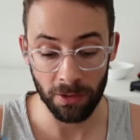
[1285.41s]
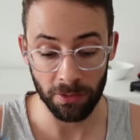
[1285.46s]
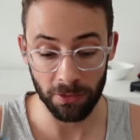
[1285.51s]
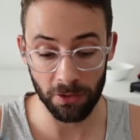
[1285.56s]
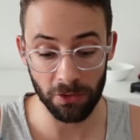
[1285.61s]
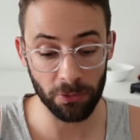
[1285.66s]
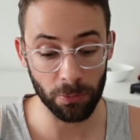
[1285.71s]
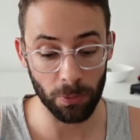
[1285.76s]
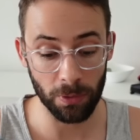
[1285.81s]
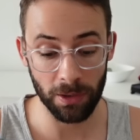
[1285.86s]

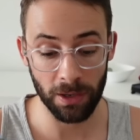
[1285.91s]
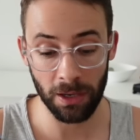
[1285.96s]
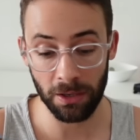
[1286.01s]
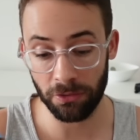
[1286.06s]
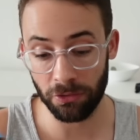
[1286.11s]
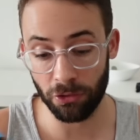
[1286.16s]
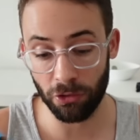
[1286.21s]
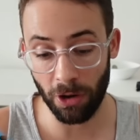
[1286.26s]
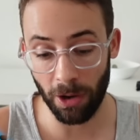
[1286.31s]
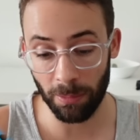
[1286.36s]
This one
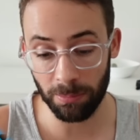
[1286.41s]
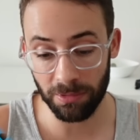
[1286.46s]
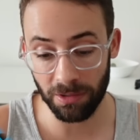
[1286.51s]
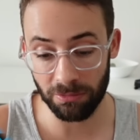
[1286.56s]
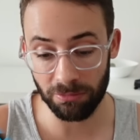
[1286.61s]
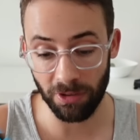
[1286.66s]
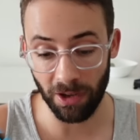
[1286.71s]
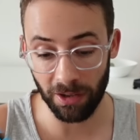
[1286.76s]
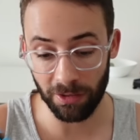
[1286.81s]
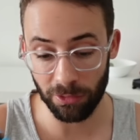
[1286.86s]
has dropped
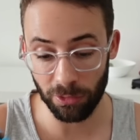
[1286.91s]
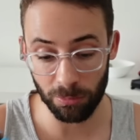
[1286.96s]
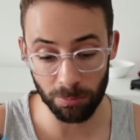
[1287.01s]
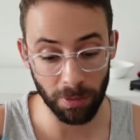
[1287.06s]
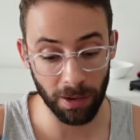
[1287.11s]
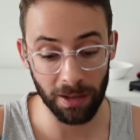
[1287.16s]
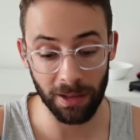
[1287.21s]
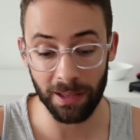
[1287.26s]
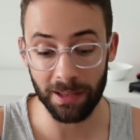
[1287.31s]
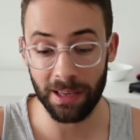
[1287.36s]
in value
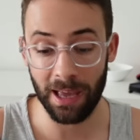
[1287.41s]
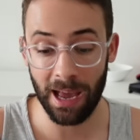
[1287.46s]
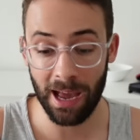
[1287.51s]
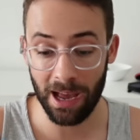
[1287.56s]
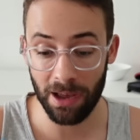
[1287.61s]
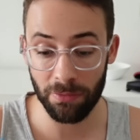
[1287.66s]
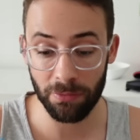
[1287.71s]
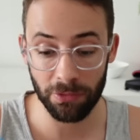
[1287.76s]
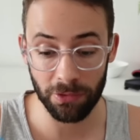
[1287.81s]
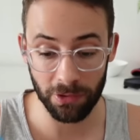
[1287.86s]
by like
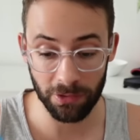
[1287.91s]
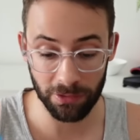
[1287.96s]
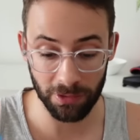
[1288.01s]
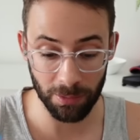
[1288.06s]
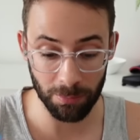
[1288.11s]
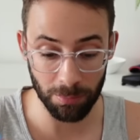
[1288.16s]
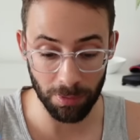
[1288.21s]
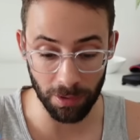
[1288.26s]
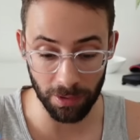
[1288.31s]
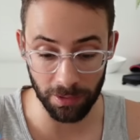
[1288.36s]
half since
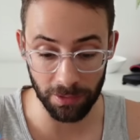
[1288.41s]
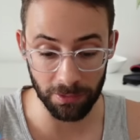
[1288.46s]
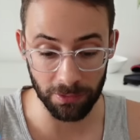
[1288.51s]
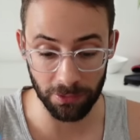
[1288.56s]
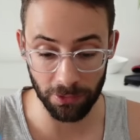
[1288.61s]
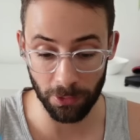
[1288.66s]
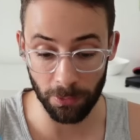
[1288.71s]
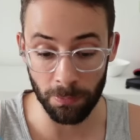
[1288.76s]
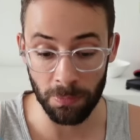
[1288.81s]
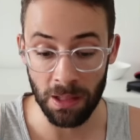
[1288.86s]
I bought it,
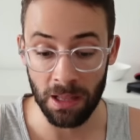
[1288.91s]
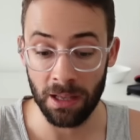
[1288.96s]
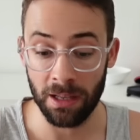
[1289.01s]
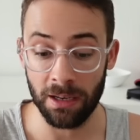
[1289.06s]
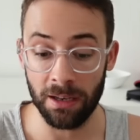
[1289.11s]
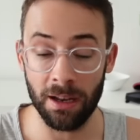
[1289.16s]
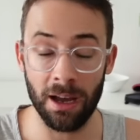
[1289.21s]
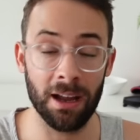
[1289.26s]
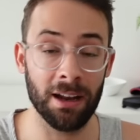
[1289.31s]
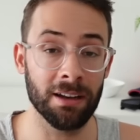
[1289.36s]
so
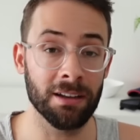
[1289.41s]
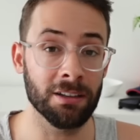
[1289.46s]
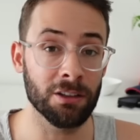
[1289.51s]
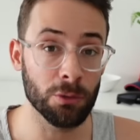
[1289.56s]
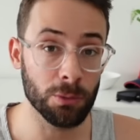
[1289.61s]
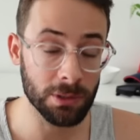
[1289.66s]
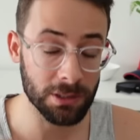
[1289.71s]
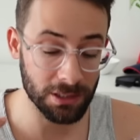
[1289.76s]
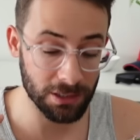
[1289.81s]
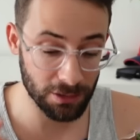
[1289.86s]
not
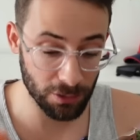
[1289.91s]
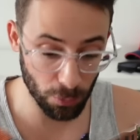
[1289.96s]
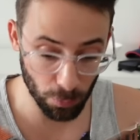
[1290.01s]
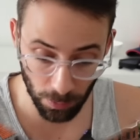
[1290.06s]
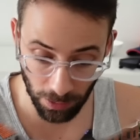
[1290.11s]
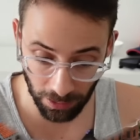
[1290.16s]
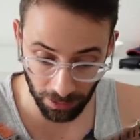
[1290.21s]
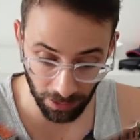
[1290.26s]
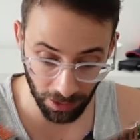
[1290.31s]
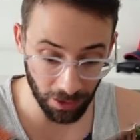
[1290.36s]
doing so
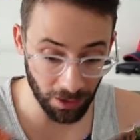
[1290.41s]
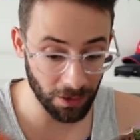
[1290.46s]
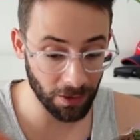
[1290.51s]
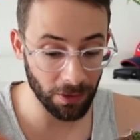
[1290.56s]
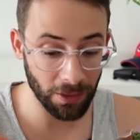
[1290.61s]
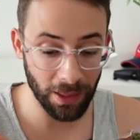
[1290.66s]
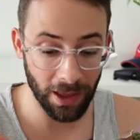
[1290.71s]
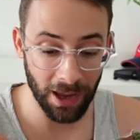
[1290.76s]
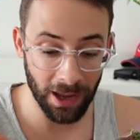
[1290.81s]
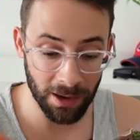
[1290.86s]
well
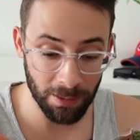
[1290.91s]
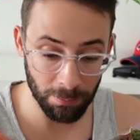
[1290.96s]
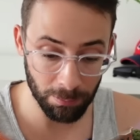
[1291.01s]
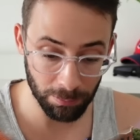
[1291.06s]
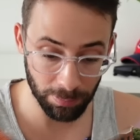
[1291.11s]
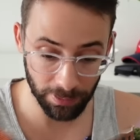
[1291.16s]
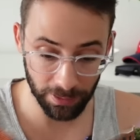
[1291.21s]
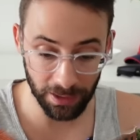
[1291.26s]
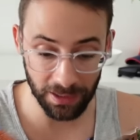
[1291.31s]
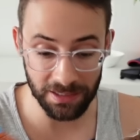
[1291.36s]
on that,
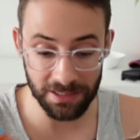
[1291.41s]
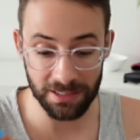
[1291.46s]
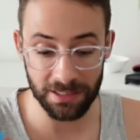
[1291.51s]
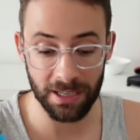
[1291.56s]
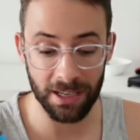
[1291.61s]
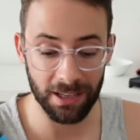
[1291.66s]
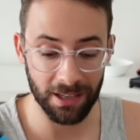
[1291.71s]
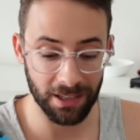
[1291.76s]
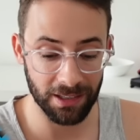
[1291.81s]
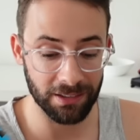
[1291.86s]
but I did
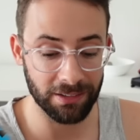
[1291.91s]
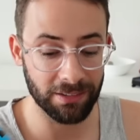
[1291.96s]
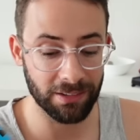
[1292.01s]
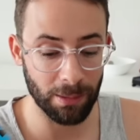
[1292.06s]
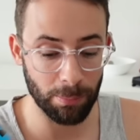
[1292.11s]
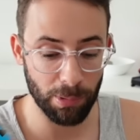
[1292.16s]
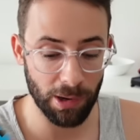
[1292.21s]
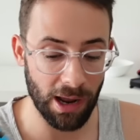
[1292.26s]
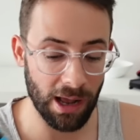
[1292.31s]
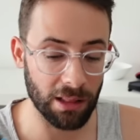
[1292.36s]
get a
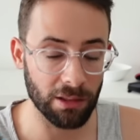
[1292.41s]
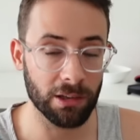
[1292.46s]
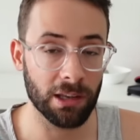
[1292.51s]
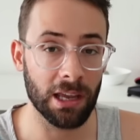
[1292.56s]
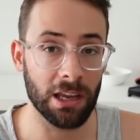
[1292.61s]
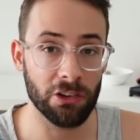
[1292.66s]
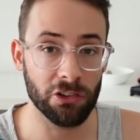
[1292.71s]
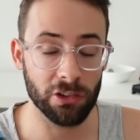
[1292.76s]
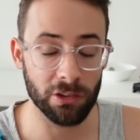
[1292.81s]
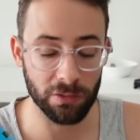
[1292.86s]
separate
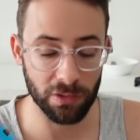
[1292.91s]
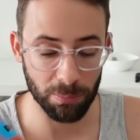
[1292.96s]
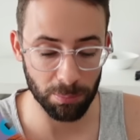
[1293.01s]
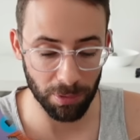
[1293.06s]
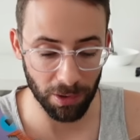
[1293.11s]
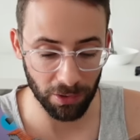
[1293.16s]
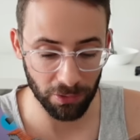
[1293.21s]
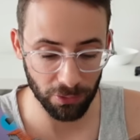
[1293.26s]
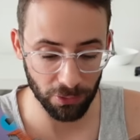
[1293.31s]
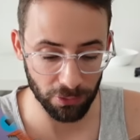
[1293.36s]
allocation of the
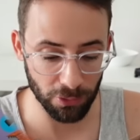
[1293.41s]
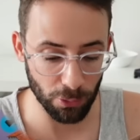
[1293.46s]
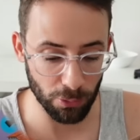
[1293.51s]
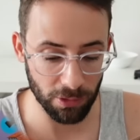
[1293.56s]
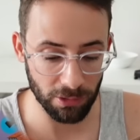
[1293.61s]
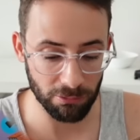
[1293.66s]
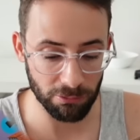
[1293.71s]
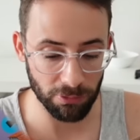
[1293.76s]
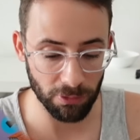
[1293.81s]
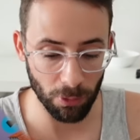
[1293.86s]
Parcel
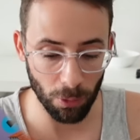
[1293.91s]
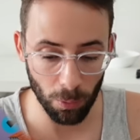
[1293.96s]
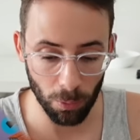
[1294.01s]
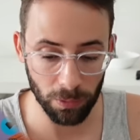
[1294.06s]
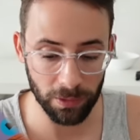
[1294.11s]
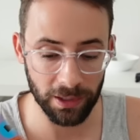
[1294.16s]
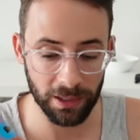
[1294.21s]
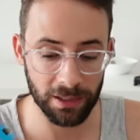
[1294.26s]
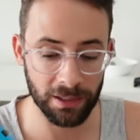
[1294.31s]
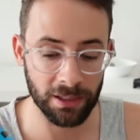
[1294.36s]
token for
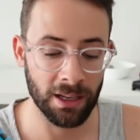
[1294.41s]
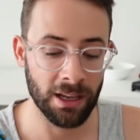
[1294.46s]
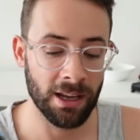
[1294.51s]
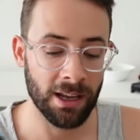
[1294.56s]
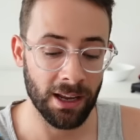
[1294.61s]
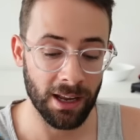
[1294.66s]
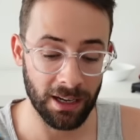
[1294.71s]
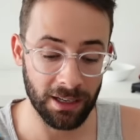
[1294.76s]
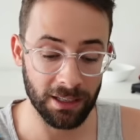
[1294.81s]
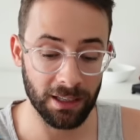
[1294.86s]
holding it,
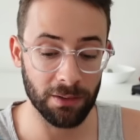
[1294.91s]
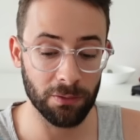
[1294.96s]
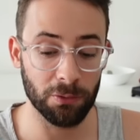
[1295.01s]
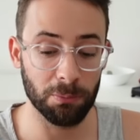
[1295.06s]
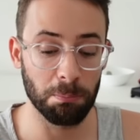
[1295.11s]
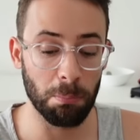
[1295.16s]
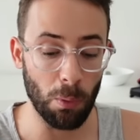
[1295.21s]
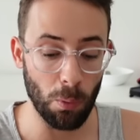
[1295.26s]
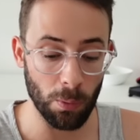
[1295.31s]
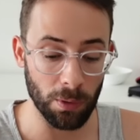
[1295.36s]
and it gives
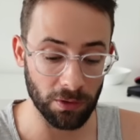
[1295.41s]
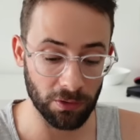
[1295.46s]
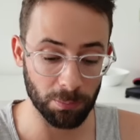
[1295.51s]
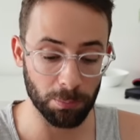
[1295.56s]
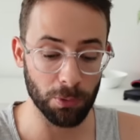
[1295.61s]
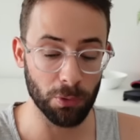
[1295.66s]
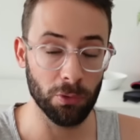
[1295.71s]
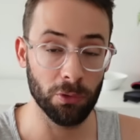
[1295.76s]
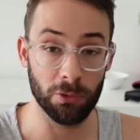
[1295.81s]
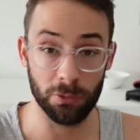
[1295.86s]
points
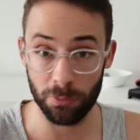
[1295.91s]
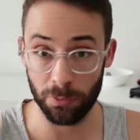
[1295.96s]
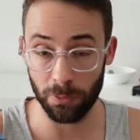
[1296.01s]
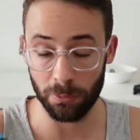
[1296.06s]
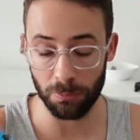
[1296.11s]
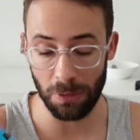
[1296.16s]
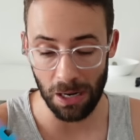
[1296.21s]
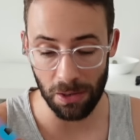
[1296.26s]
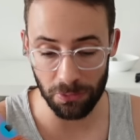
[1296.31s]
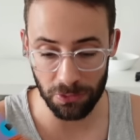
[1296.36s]
boost for
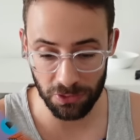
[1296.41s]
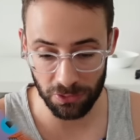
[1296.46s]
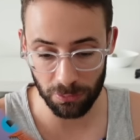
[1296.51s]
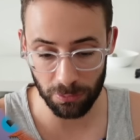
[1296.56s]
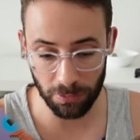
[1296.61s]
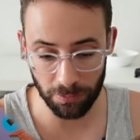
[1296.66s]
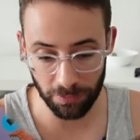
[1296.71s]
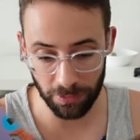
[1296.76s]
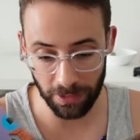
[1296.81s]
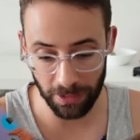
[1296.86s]
round
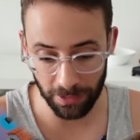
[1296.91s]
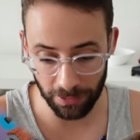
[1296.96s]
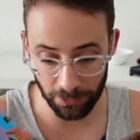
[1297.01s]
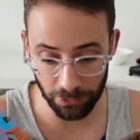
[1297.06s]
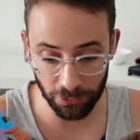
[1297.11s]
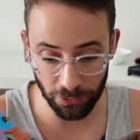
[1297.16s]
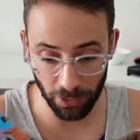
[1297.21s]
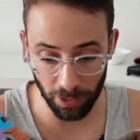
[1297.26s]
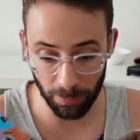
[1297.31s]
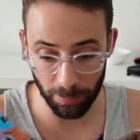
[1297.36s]
two of the
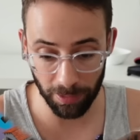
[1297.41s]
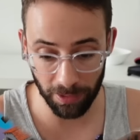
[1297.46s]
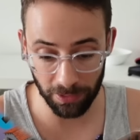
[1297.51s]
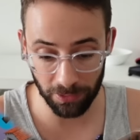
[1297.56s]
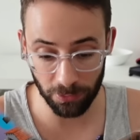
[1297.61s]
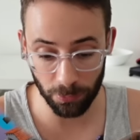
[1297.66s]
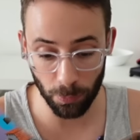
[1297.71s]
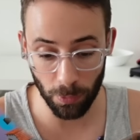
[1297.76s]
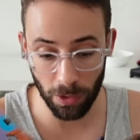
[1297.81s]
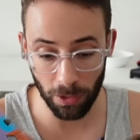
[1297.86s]
airdrop
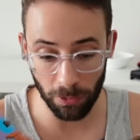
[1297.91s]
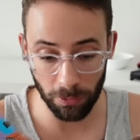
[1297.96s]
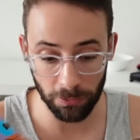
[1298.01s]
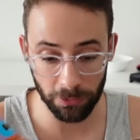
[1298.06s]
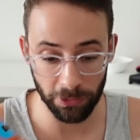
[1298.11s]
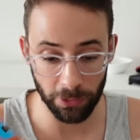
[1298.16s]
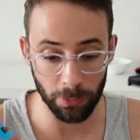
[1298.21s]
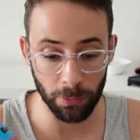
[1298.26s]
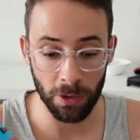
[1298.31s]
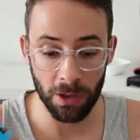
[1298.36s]
as well.
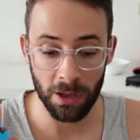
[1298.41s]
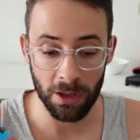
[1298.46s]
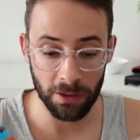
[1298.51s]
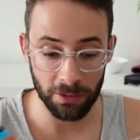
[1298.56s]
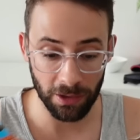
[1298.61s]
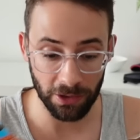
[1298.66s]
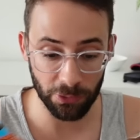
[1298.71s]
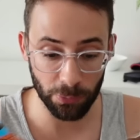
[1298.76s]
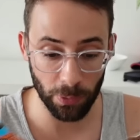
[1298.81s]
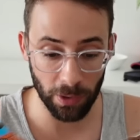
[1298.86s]
So
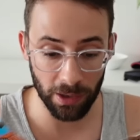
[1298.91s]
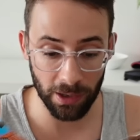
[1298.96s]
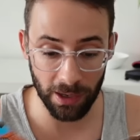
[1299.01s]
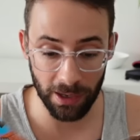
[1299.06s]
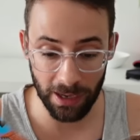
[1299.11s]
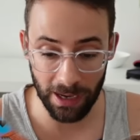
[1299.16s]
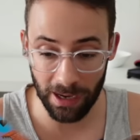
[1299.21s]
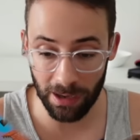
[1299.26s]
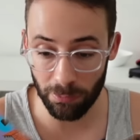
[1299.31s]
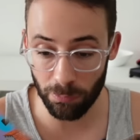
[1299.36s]
that's why I
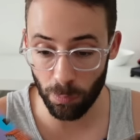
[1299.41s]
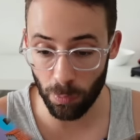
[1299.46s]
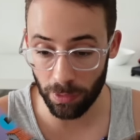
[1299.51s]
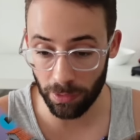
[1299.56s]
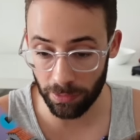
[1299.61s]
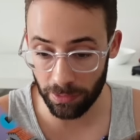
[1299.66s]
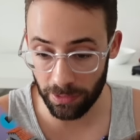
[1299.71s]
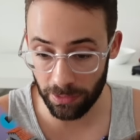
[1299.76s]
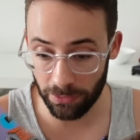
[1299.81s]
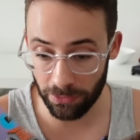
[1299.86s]
have one
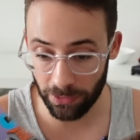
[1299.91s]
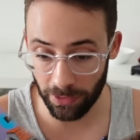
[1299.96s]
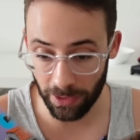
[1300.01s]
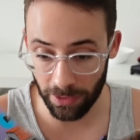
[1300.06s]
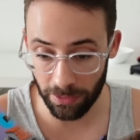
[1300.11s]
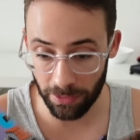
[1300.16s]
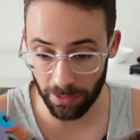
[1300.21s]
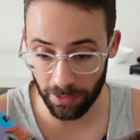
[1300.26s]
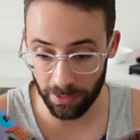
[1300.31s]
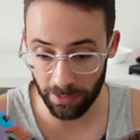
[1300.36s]
of these.
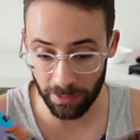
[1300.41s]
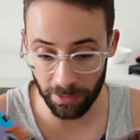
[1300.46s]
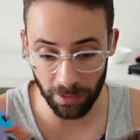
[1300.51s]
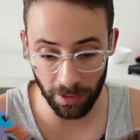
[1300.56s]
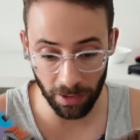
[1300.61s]
And then